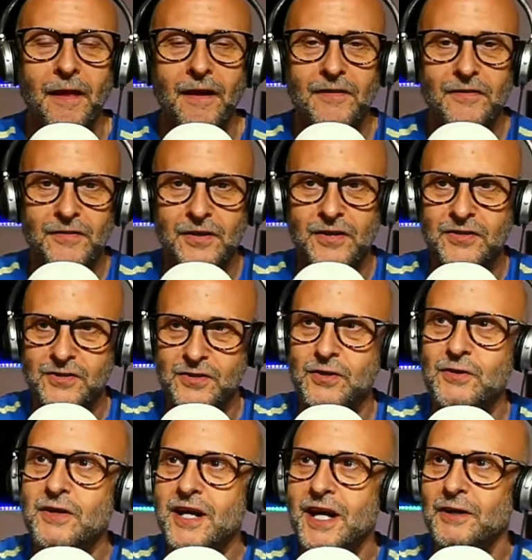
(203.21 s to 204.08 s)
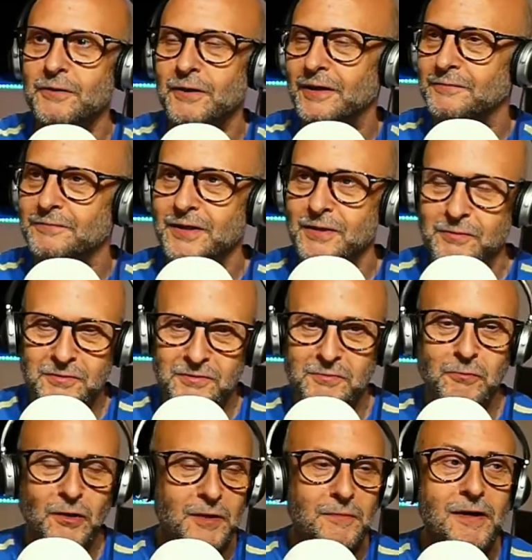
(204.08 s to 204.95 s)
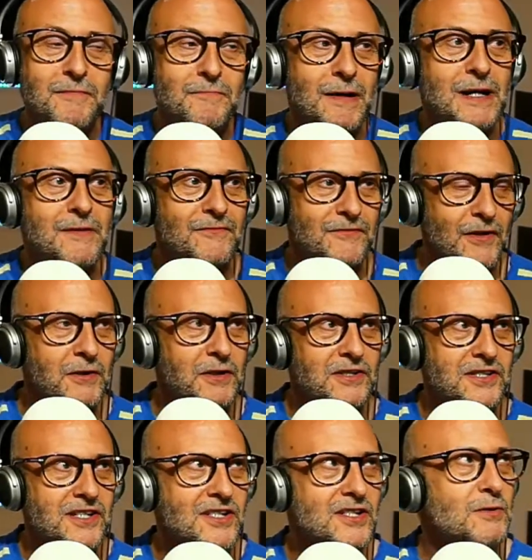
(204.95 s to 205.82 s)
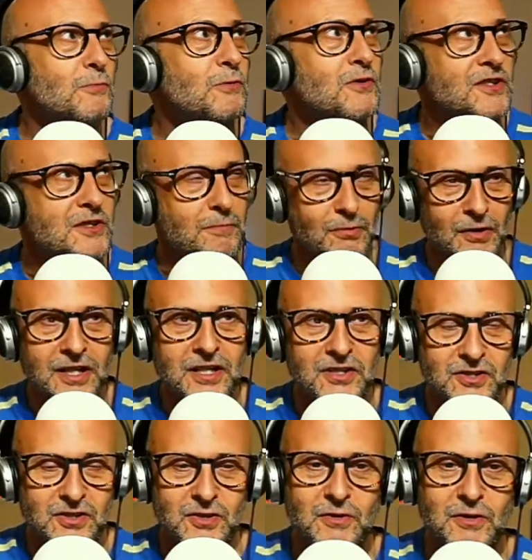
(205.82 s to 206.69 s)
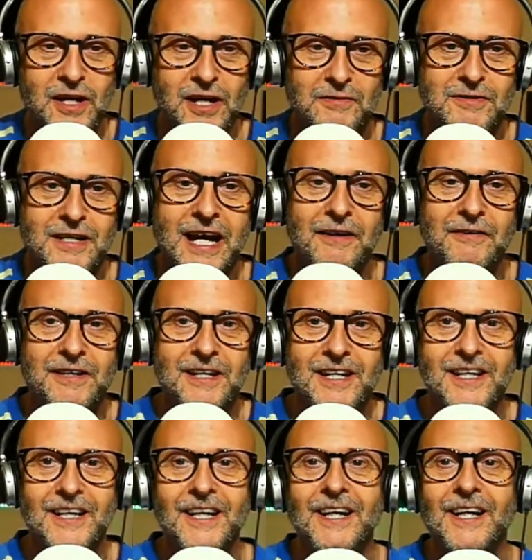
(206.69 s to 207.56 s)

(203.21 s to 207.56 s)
the studio, that was one of my main focuses, was to bring the studio down here